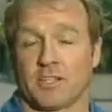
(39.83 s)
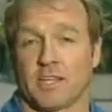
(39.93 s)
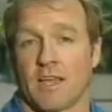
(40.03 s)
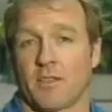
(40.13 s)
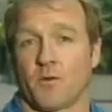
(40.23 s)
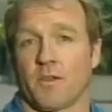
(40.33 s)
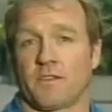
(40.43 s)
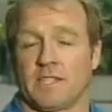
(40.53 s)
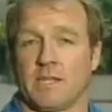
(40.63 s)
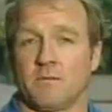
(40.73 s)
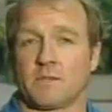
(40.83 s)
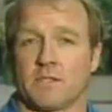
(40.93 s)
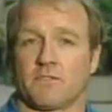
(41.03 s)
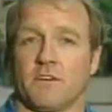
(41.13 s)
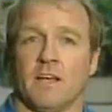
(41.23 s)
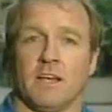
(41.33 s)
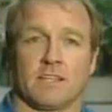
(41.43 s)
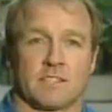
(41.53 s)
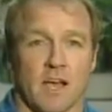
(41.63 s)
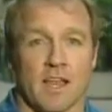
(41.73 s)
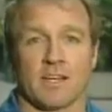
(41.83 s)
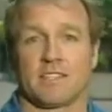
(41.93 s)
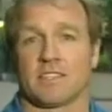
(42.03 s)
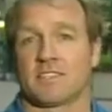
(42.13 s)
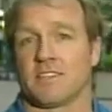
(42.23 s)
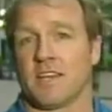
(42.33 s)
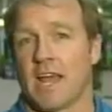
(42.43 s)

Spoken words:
together with teams of scientists and